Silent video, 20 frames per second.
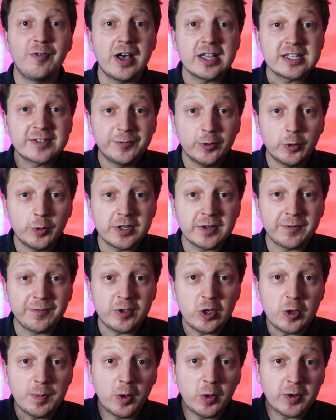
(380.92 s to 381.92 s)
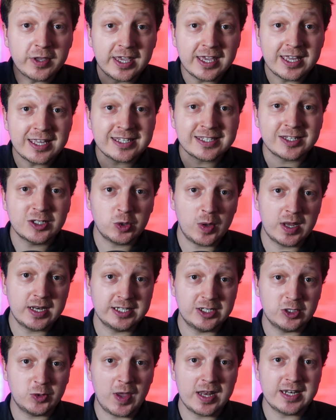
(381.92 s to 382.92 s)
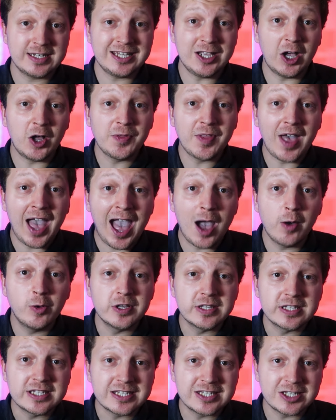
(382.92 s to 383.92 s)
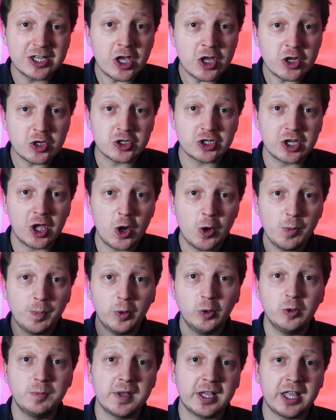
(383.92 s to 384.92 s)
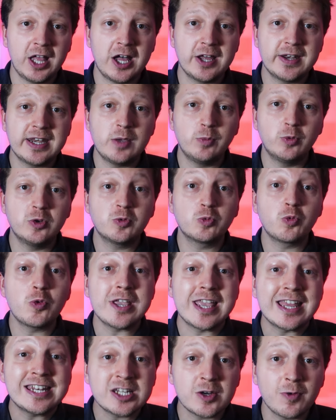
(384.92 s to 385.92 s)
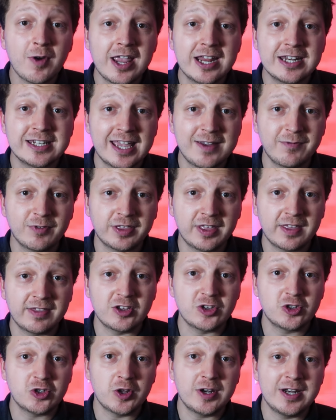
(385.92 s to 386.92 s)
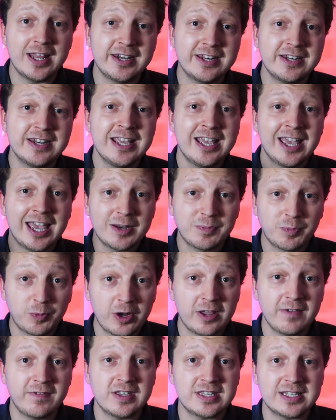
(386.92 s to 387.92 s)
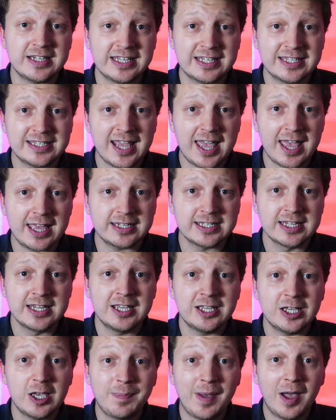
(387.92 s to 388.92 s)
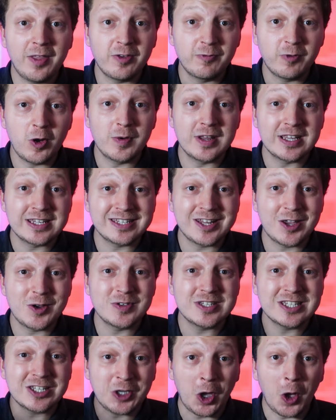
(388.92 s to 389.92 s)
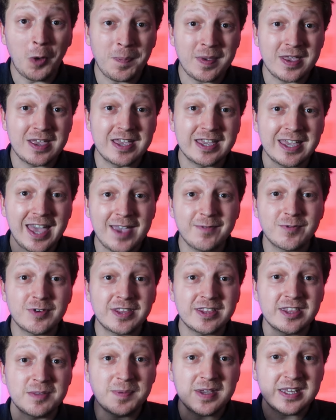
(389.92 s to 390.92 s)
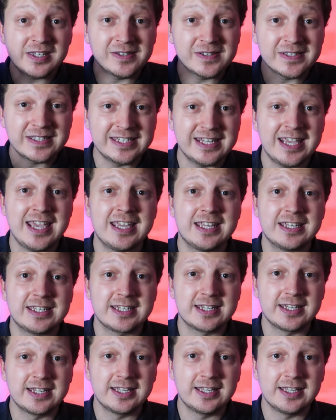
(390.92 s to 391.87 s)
Fast forward a few more years to 2020, on the Howard Stern show, Paul McCartney would reiterate everything that John Lennon had previously said about the Rolling Stones copying everything the Beatles did.